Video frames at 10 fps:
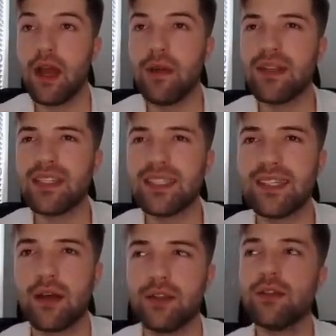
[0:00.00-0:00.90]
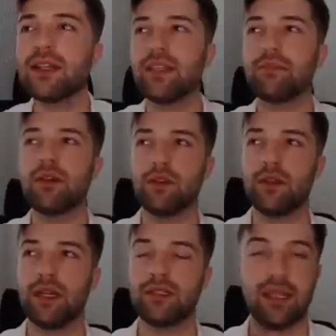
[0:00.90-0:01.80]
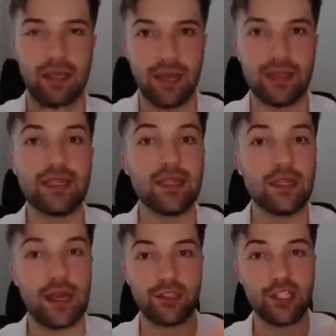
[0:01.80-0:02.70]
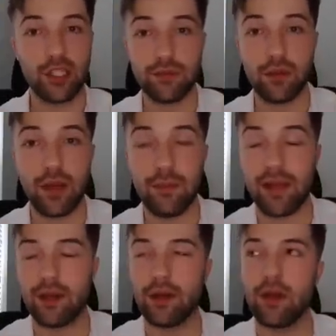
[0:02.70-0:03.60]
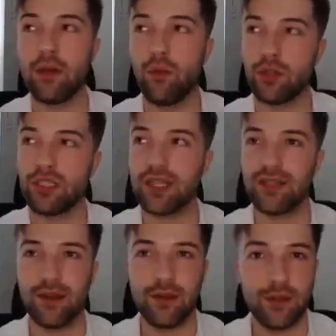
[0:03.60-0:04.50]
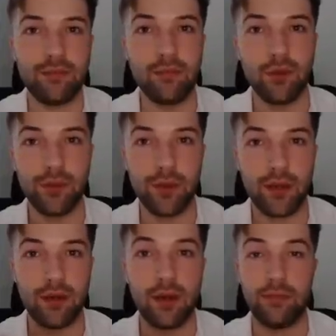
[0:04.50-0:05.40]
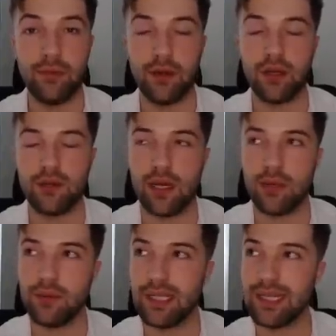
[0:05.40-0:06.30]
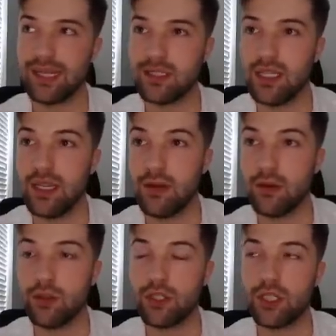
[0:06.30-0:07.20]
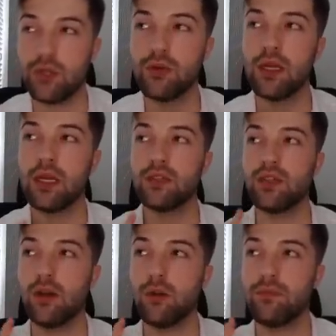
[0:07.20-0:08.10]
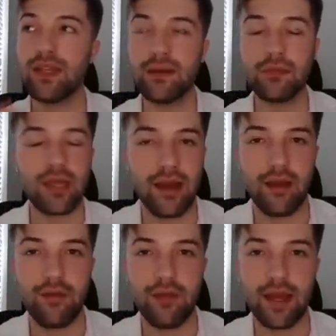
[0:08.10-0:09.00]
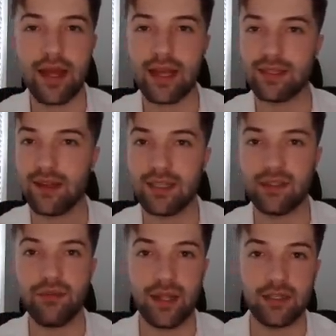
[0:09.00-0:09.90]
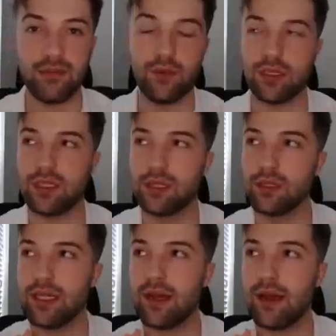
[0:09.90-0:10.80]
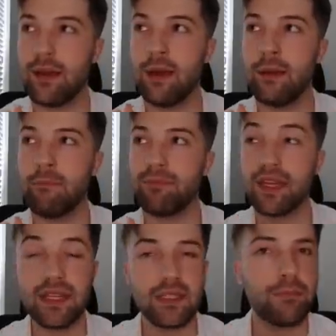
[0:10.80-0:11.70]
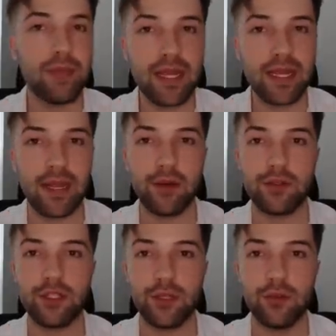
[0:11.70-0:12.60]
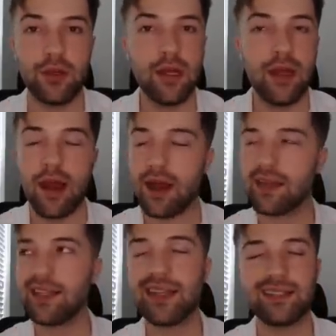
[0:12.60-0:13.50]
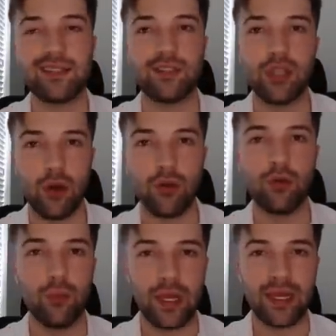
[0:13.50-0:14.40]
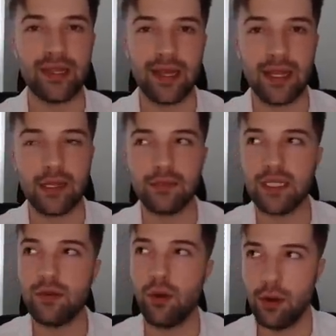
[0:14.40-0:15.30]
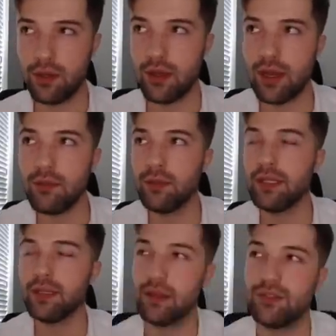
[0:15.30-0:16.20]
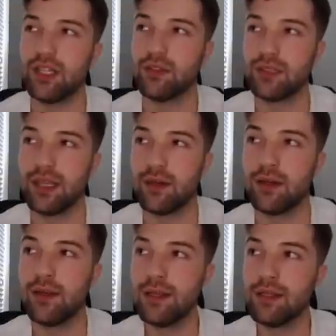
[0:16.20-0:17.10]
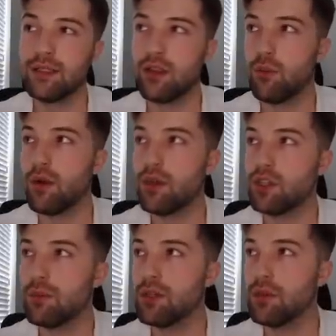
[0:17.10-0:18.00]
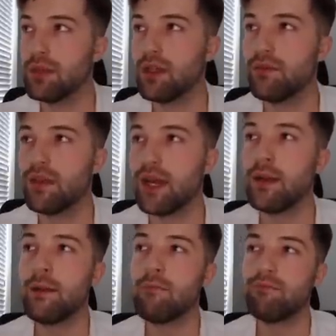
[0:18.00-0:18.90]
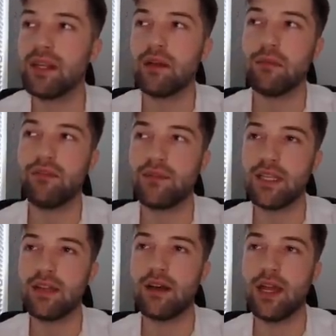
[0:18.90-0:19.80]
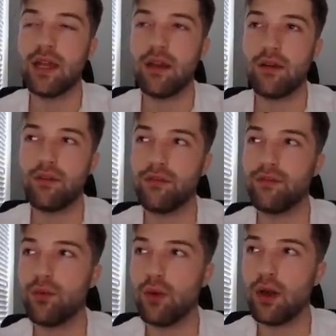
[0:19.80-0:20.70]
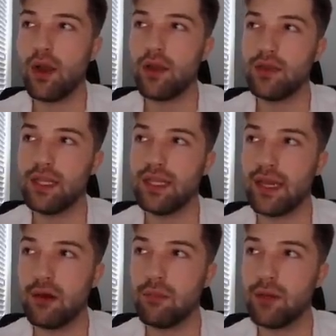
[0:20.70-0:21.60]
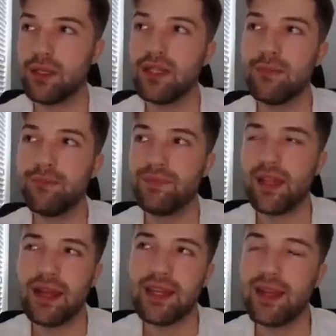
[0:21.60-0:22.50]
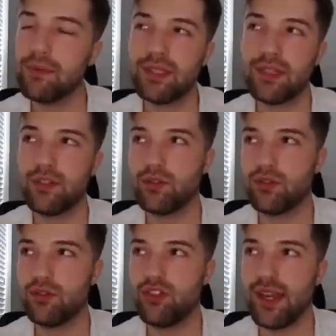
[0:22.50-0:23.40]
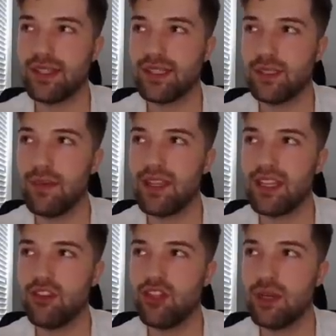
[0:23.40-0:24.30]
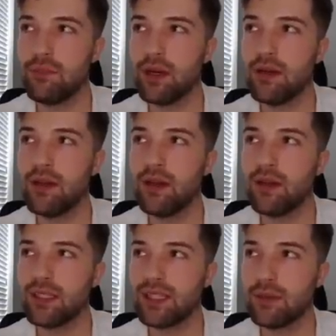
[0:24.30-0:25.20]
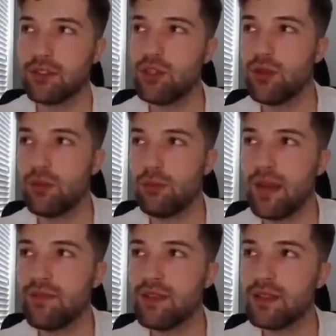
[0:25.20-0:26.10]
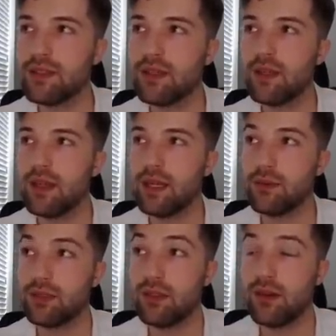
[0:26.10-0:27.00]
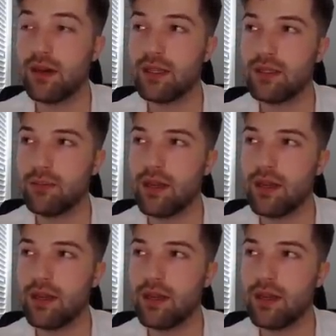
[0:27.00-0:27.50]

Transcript: I'm going to test it out. You guys let me know what you guys think. I think you can actually shift a linebacker, worst case scenario. You have multiple that are up for contract within the next year or two. So being able to have that as a nice flex versatility guy, and he's a big hitter too, I think that's a total win in the AFC North. I really love Jael Skinner. So I want to show him a little bit of love there. Pick number 59 for the Cowboys. 99% sure this was Jackson Smith and Jigba, unless that was to the Ravens, and it was not. The